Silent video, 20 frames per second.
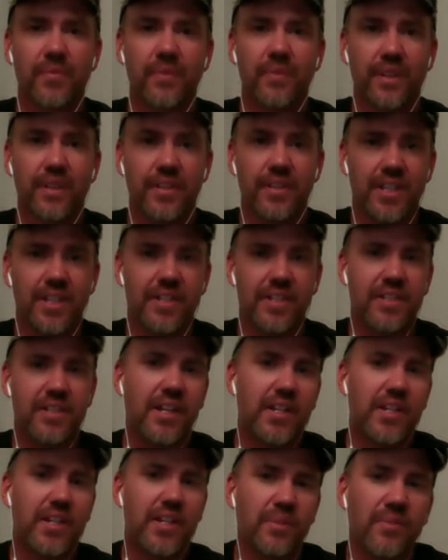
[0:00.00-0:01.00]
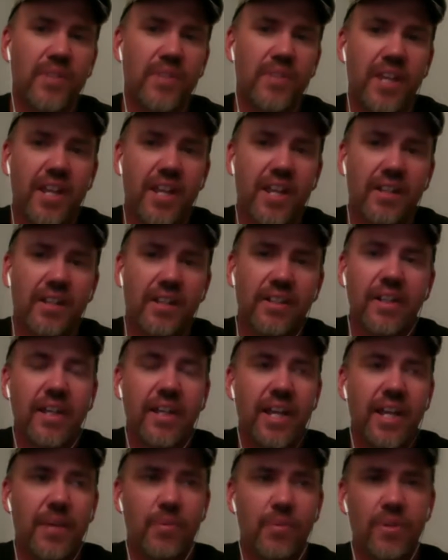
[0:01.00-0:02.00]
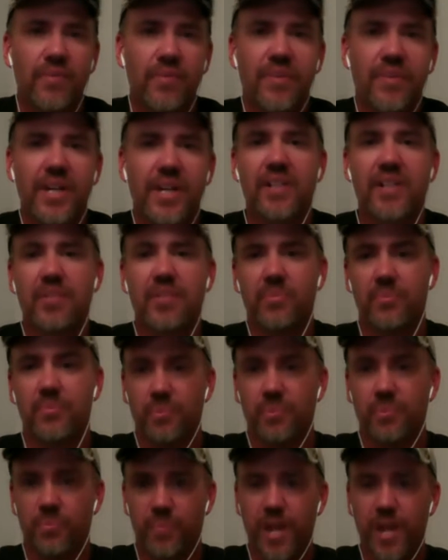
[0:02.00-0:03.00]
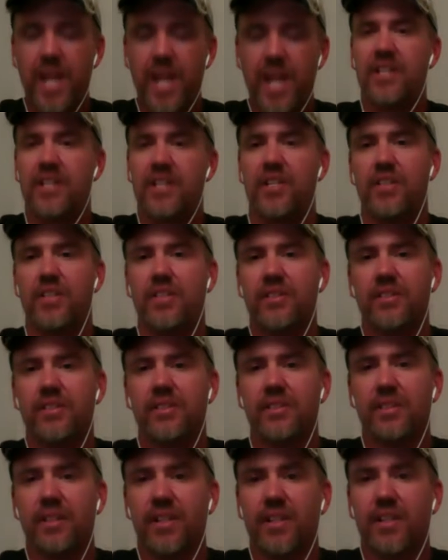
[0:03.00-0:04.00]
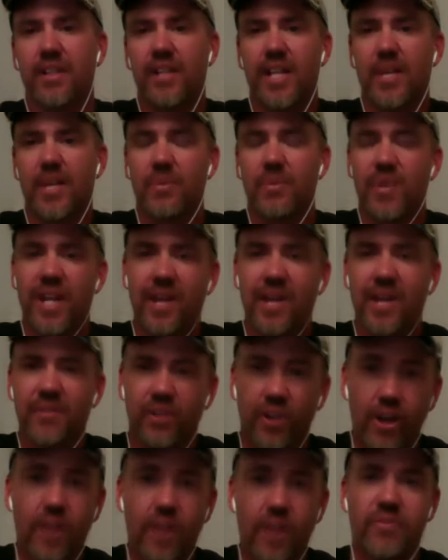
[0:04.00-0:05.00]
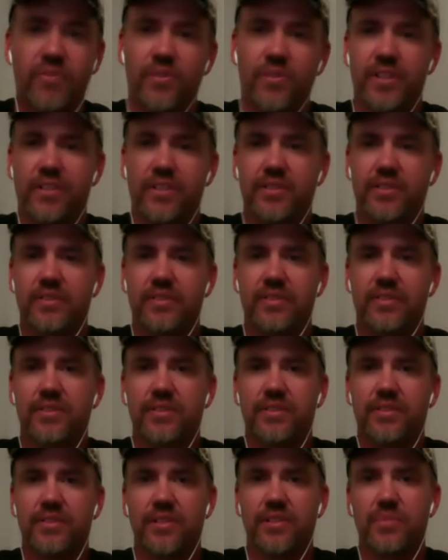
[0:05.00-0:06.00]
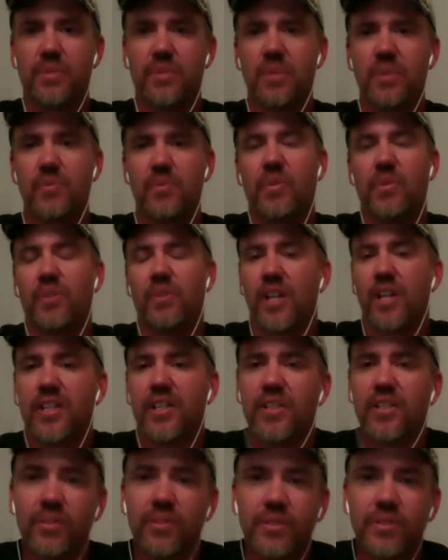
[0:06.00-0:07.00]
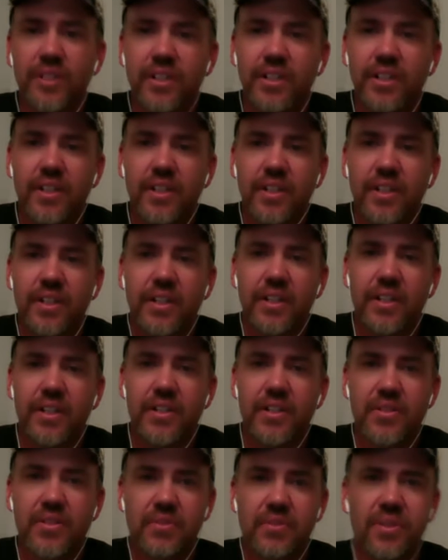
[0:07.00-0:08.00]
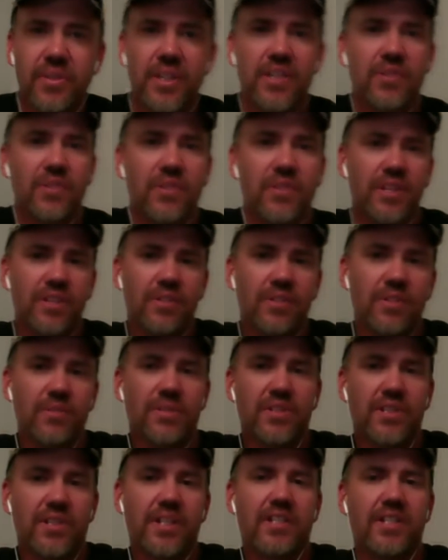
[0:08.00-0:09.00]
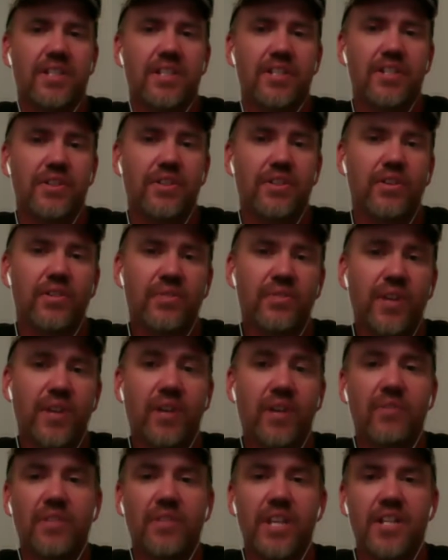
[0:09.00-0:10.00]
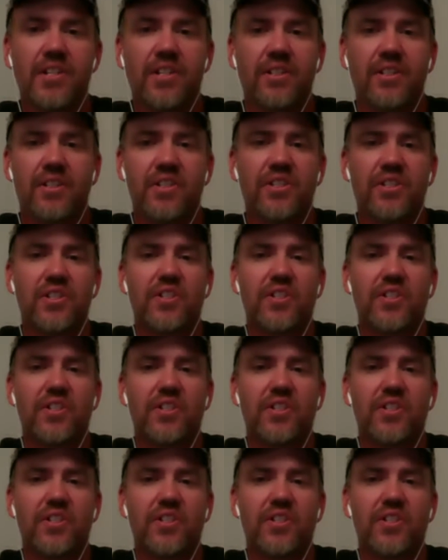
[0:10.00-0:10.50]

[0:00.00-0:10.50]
the insights we've gained, and we've got to package it and we have to offer it to people like you so that you can use this as your foundation to